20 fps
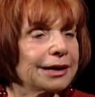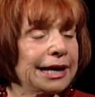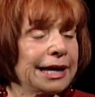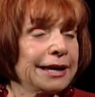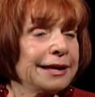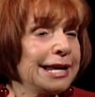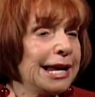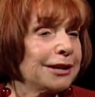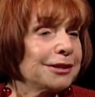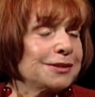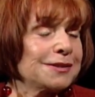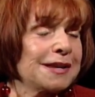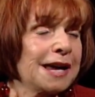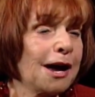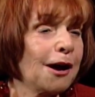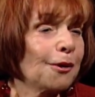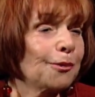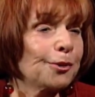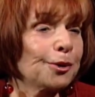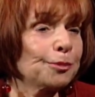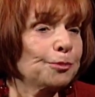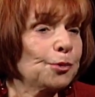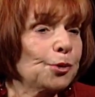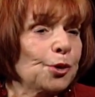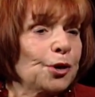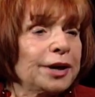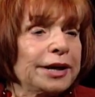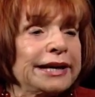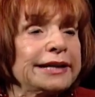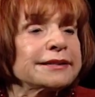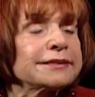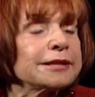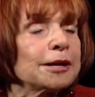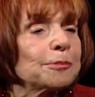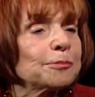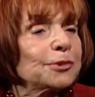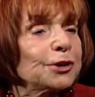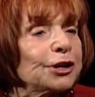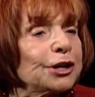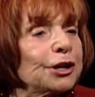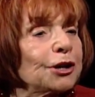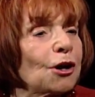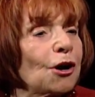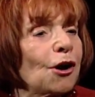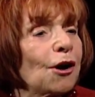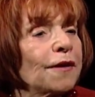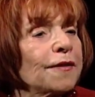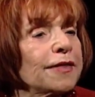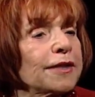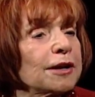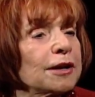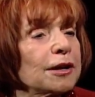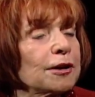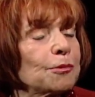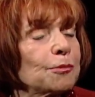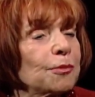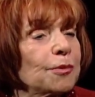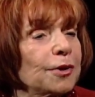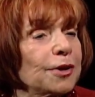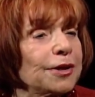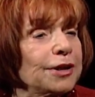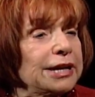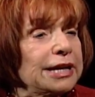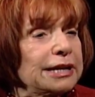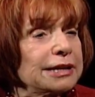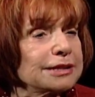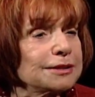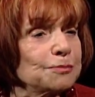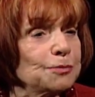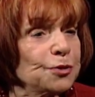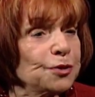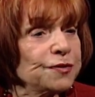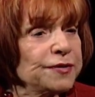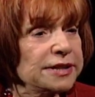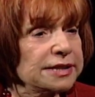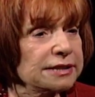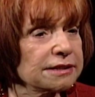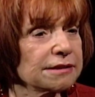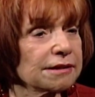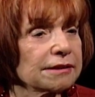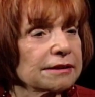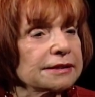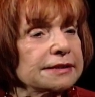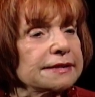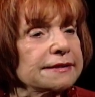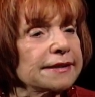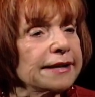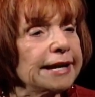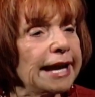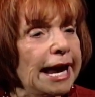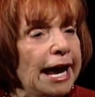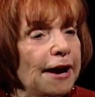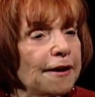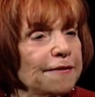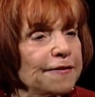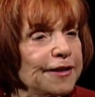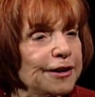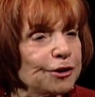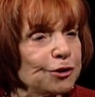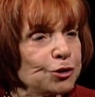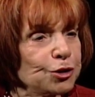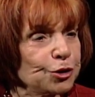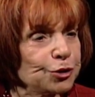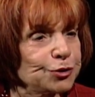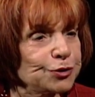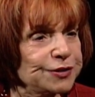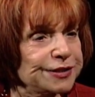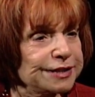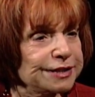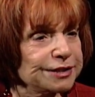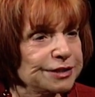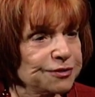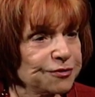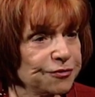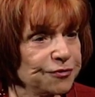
And that's how we're born, except look at all these movie stars that have their noses fixed.